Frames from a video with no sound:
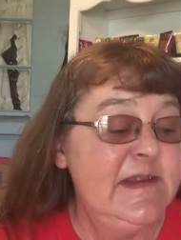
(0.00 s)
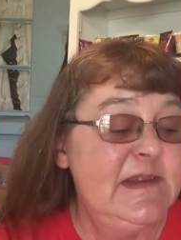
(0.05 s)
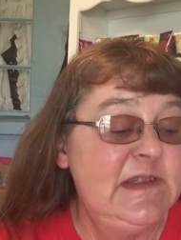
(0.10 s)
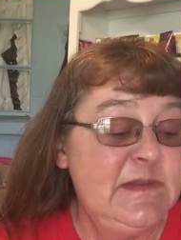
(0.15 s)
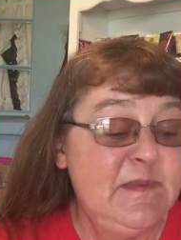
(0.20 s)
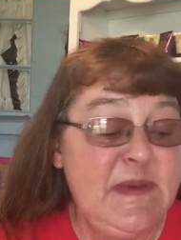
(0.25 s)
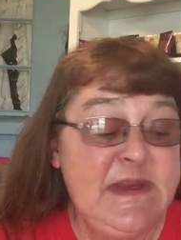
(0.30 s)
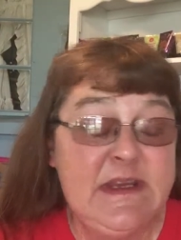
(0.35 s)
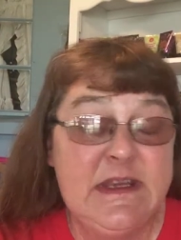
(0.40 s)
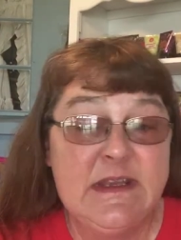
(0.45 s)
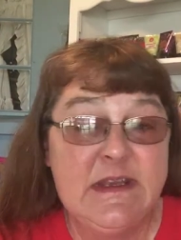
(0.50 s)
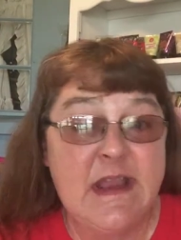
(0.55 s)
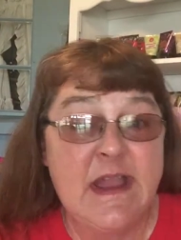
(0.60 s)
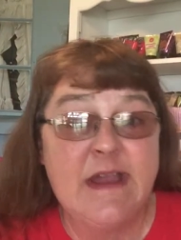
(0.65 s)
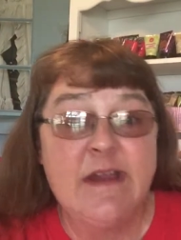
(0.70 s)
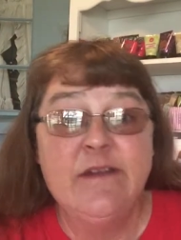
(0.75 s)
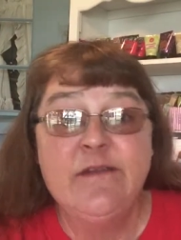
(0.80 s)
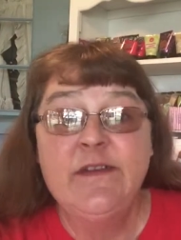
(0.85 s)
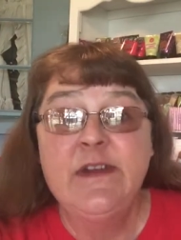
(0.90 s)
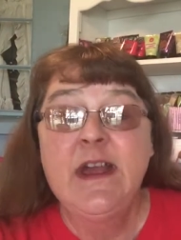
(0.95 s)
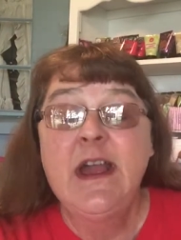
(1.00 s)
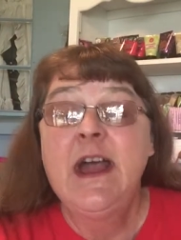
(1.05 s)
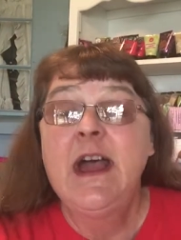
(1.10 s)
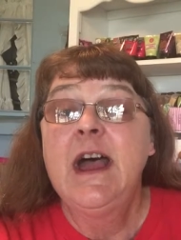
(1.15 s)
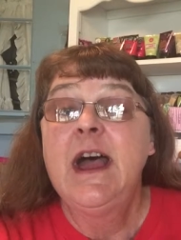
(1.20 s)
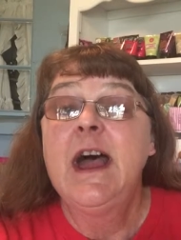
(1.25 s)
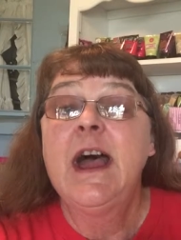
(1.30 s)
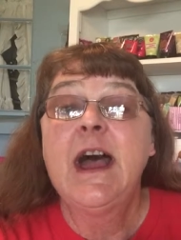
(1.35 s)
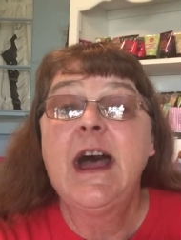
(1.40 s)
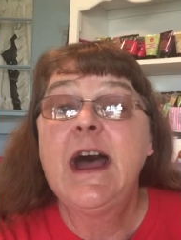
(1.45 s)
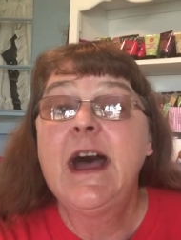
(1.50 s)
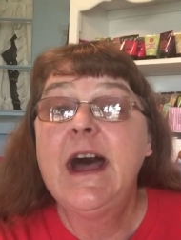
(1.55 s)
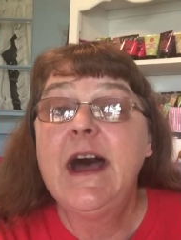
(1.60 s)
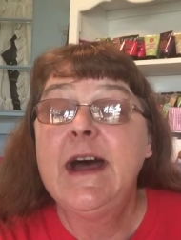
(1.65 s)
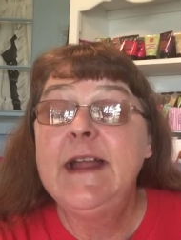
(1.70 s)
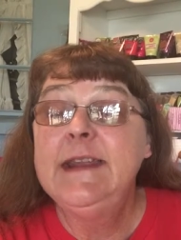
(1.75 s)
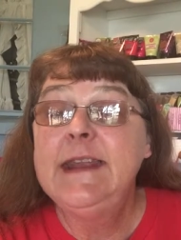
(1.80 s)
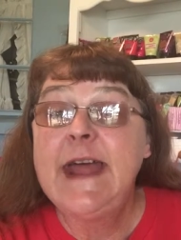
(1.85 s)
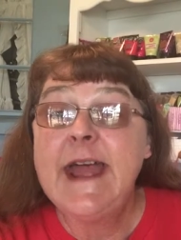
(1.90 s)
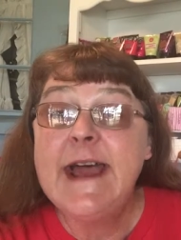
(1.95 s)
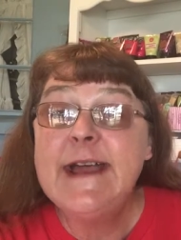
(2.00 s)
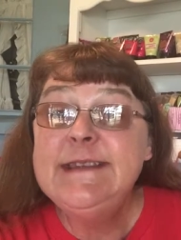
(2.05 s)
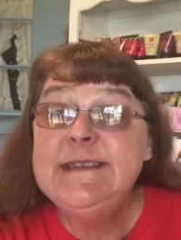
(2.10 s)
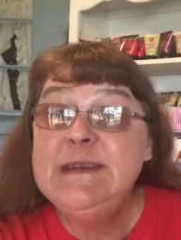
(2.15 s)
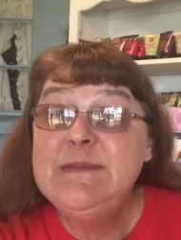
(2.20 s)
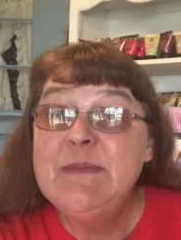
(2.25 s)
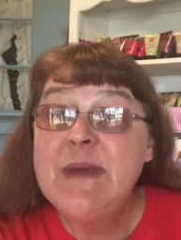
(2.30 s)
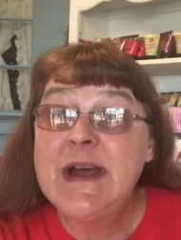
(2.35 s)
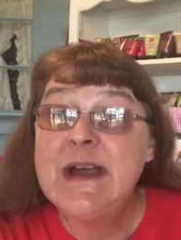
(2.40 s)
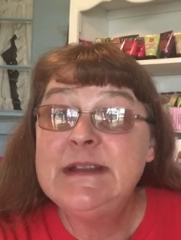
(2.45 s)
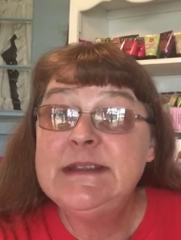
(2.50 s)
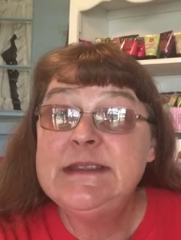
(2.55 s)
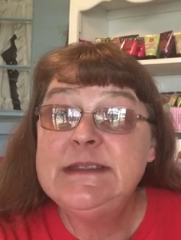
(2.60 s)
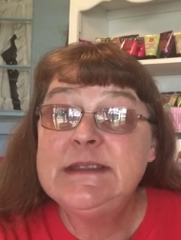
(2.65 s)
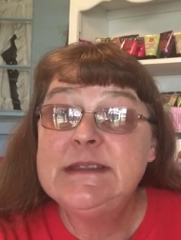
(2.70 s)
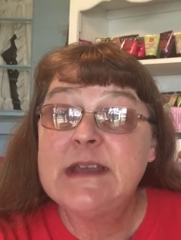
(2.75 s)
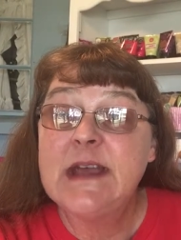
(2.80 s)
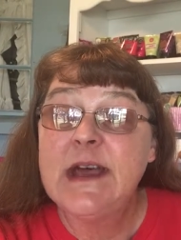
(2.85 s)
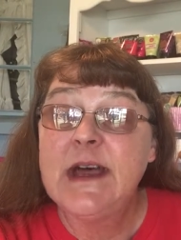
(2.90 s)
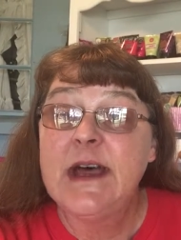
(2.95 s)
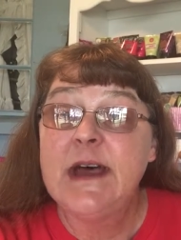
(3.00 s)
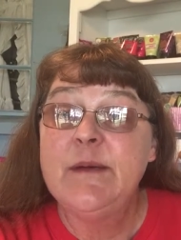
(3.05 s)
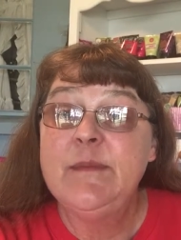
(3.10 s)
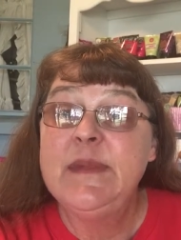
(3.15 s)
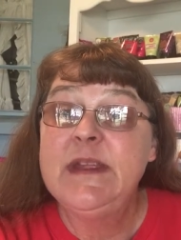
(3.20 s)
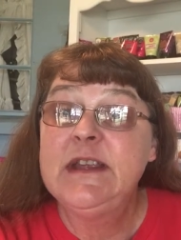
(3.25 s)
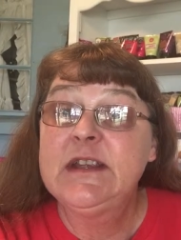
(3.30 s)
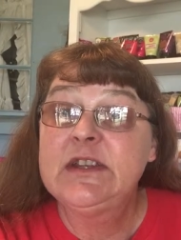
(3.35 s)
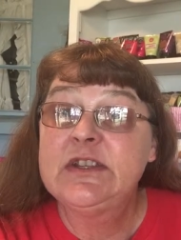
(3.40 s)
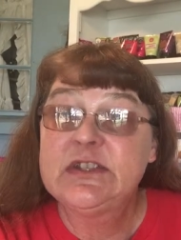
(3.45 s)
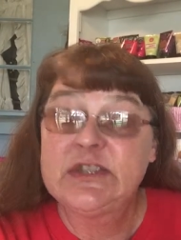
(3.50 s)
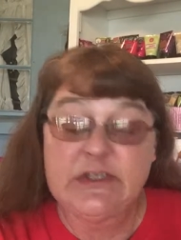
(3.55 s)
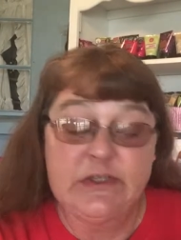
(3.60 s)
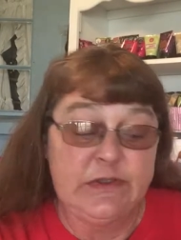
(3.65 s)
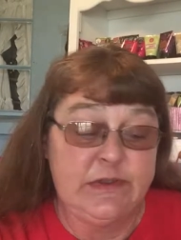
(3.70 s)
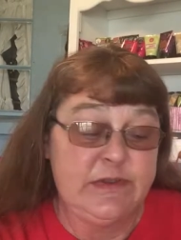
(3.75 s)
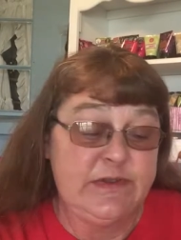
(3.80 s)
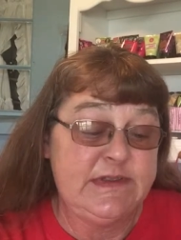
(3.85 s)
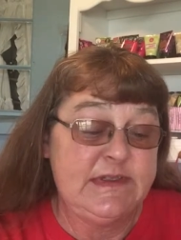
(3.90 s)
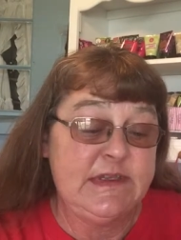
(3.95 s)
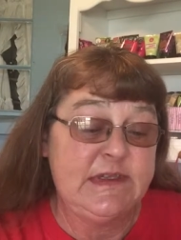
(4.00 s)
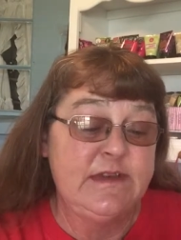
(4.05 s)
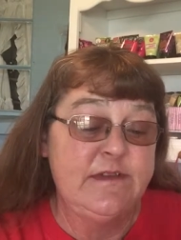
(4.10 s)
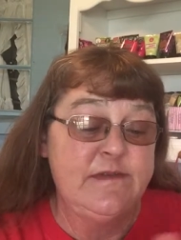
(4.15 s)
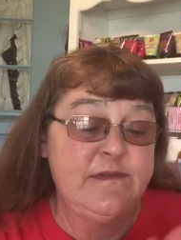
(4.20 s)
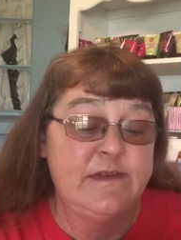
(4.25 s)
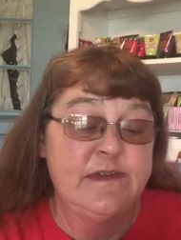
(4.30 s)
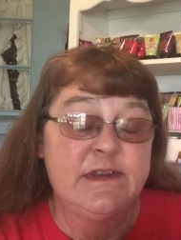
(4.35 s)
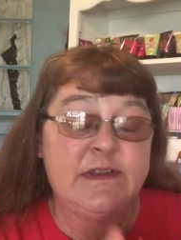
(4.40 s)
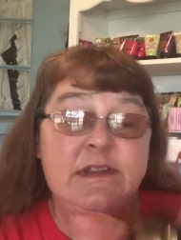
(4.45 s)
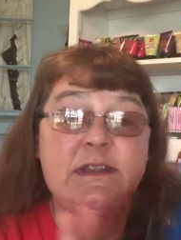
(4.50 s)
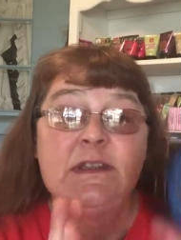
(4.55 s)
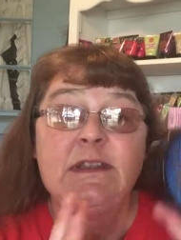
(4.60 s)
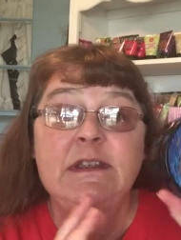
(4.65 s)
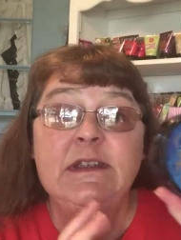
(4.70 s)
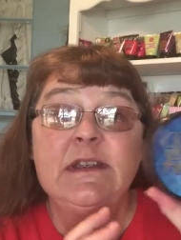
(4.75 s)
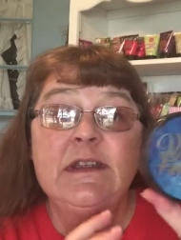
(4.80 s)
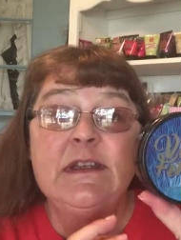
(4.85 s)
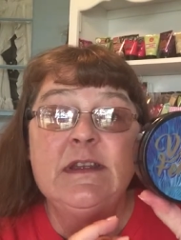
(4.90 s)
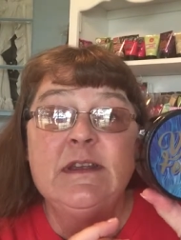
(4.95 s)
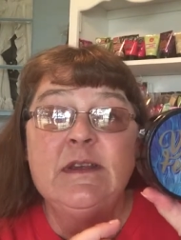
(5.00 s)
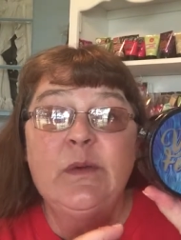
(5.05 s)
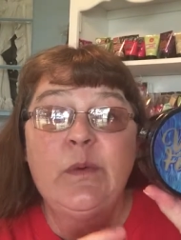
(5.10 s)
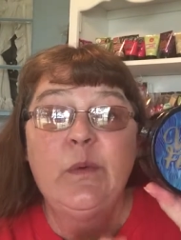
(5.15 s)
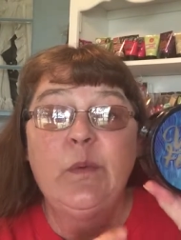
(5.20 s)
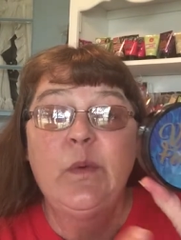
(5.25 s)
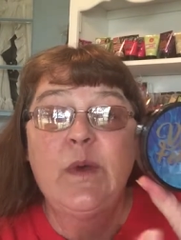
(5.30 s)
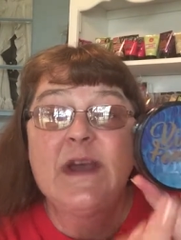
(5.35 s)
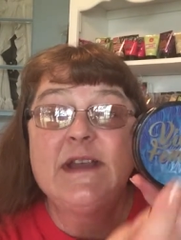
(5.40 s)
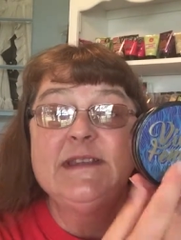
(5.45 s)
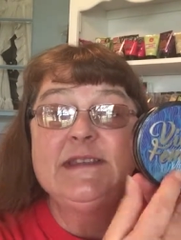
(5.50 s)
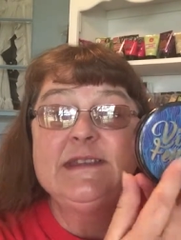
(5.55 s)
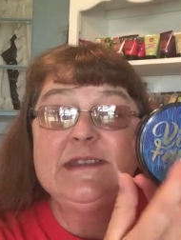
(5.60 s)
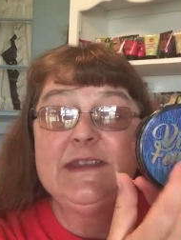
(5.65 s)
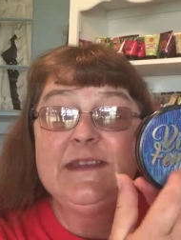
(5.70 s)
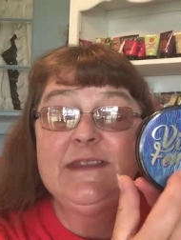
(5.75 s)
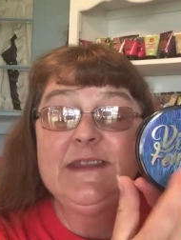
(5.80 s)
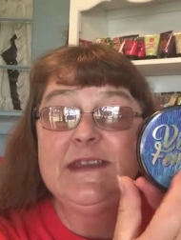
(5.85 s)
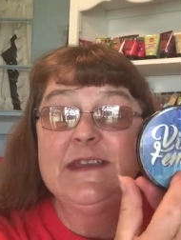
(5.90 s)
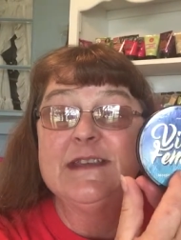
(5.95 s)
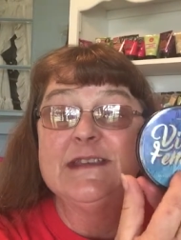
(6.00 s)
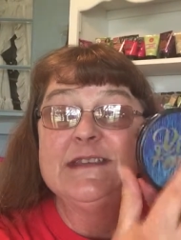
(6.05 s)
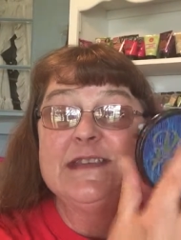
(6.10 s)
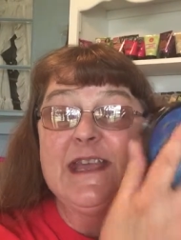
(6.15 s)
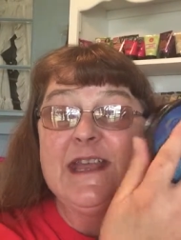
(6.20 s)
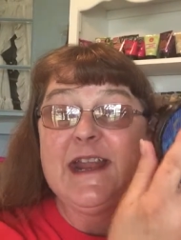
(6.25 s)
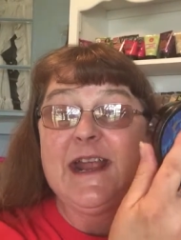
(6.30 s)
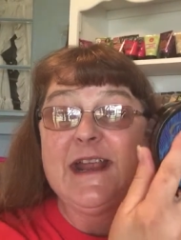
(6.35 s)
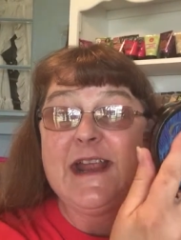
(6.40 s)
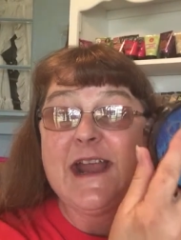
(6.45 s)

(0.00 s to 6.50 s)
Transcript: Speaking of last month's um, exclusive was this. And